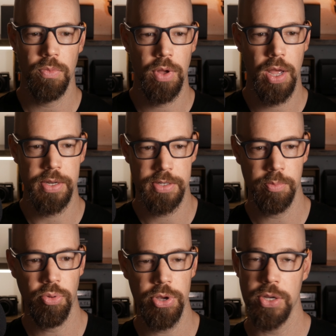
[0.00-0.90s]
at
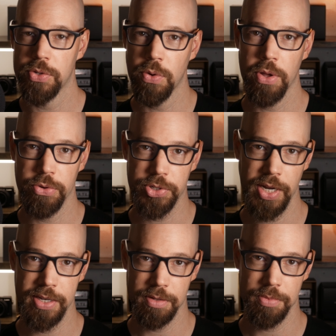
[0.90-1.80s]
some point you don't
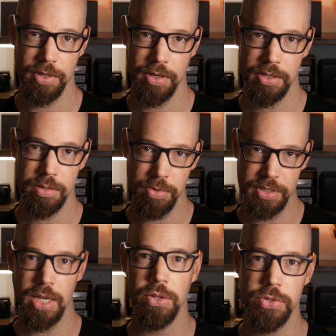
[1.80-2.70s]
understand something. Someone
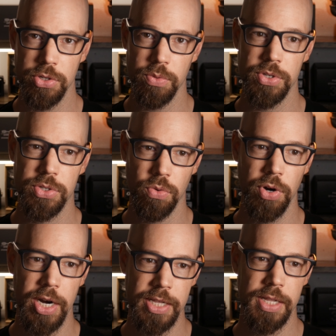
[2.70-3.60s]
tells you a
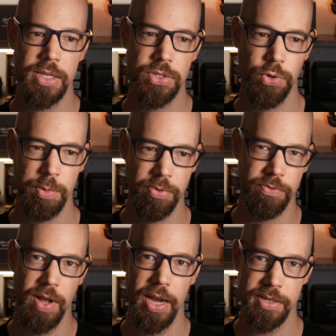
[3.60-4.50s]
story and then that story
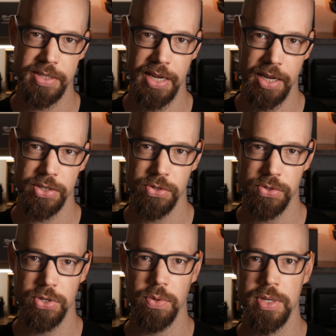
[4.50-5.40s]
provides the answer.
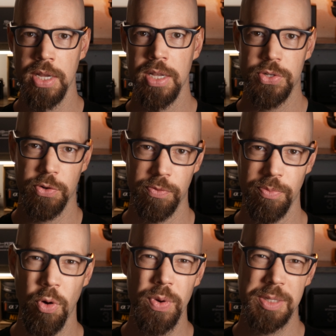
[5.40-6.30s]
So it sort of
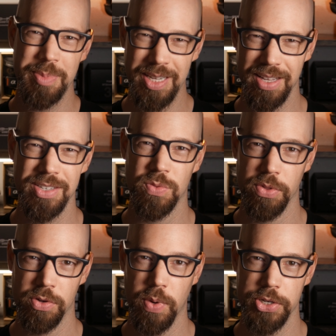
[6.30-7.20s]
always begins
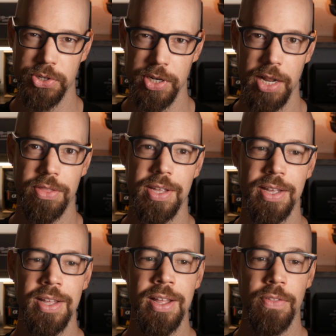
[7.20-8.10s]
with a question. And I
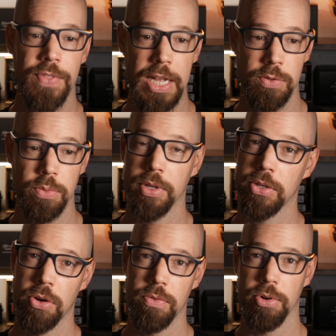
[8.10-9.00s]
think that's what we're going to
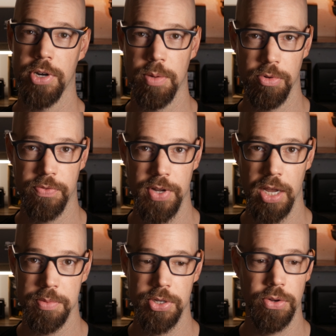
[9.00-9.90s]
go over a number of
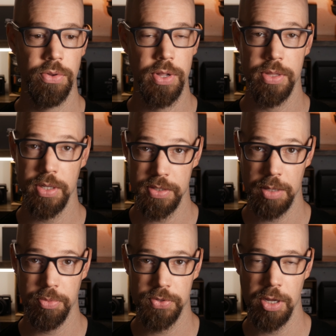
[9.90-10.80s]
times here in the
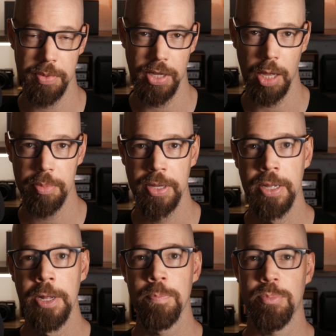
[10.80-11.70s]
examples coming up.
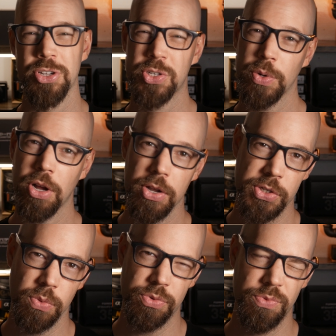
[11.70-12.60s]
But a story
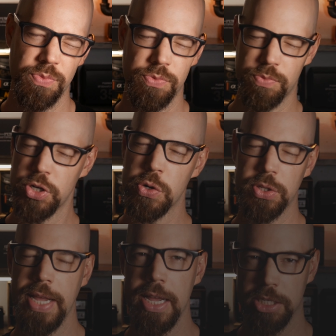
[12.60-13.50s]
also usually has